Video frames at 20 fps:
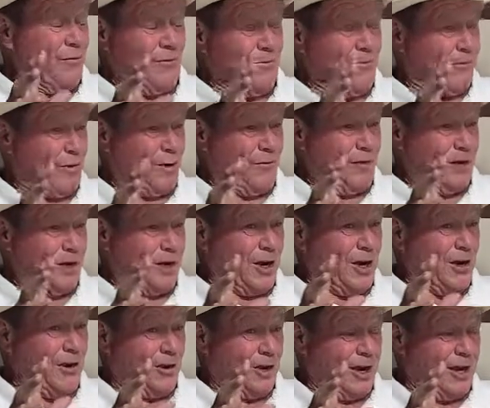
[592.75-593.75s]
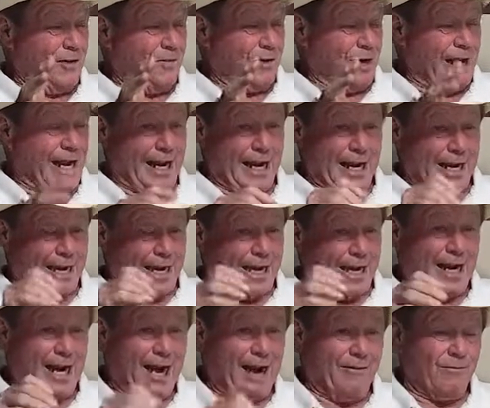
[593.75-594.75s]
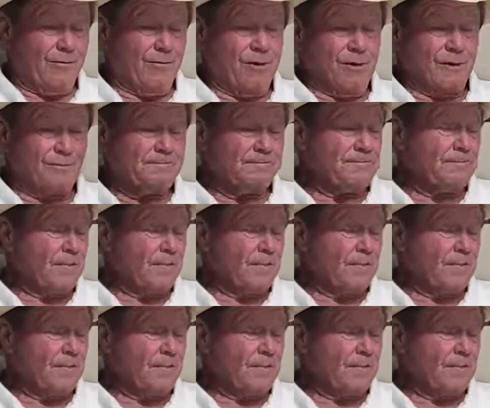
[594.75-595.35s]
perfect dog he ever had. He got to have one.